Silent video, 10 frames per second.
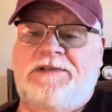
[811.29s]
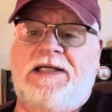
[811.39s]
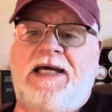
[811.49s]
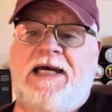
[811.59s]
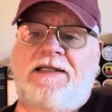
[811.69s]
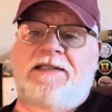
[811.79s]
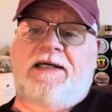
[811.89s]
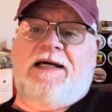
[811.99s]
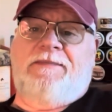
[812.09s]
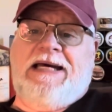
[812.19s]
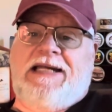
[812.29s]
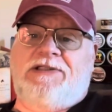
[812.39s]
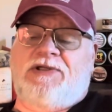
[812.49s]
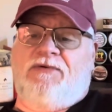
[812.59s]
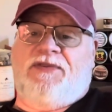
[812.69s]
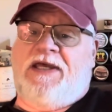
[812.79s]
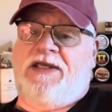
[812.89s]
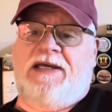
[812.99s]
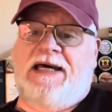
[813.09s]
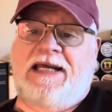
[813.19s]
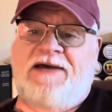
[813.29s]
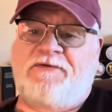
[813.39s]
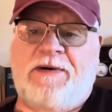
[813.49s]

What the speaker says: And I just don't think you got to have